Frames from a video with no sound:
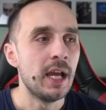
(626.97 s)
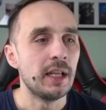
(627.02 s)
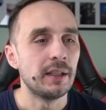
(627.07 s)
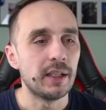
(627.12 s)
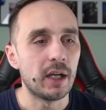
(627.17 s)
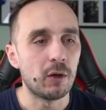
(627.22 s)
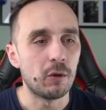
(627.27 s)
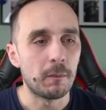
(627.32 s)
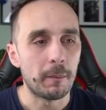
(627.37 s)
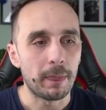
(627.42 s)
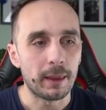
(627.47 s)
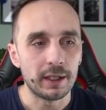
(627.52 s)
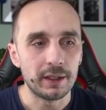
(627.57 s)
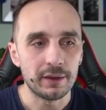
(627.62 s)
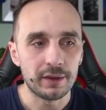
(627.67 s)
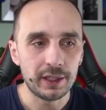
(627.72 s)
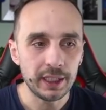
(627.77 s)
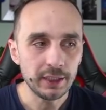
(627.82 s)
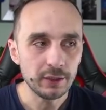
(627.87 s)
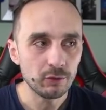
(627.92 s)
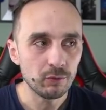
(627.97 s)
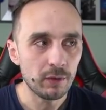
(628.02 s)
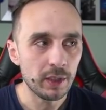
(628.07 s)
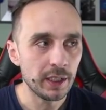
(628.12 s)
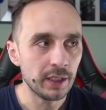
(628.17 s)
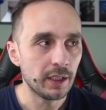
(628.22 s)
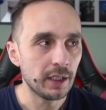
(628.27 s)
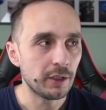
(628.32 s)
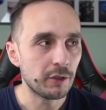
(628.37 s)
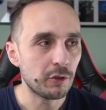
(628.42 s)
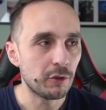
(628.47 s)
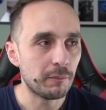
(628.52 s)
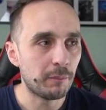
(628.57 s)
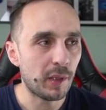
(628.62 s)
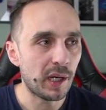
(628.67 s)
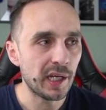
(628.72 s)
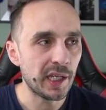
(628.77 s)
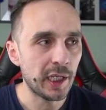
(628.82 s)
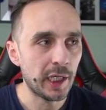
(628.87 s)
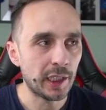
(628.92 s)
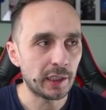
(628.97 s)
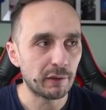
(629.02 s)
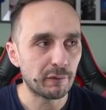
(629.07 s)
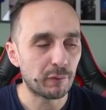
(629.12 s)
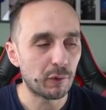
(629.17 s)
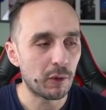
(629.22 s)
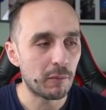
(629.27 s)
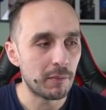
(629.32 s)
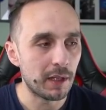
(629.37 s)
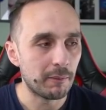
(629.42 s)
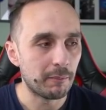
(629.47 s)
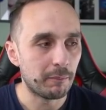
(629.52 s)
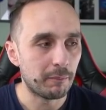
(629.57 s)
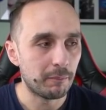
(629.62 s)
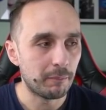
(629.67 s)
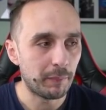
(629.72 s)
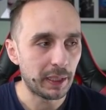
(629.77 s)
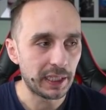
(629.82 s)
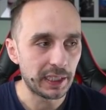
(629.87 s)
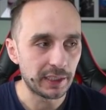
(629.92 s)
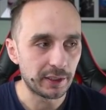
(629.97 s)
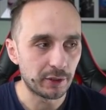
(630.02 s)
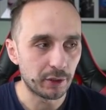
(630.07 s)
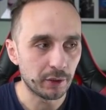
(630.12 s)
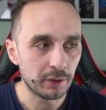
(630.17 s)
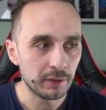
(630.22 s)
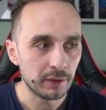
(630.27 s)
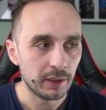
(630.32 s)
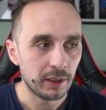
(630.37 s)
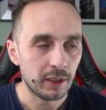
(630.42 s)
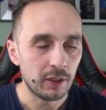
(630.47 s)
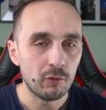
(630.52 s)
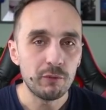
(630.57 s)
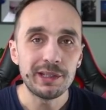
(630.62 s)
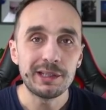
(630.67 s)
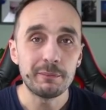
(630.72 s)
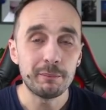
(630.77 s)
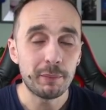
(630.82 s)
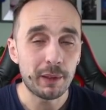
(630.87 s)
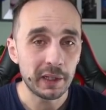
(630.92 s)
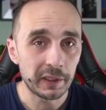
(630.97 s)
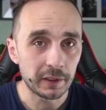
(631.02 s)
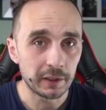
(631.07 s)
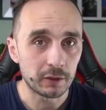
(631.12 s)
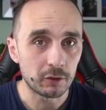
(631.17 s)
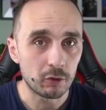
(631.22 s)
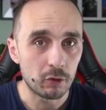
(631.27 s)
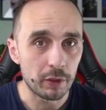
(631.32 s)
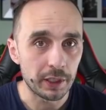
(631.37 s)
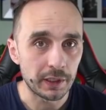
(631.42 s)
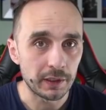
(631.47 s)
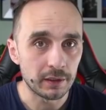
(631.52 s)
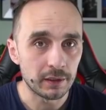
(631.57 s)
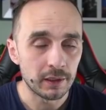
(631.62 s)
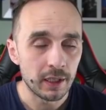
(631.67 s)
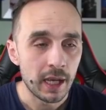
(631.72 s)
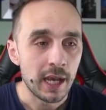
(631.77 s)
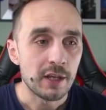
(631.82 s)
Now, this one, you buy it from Peito with pirate coins.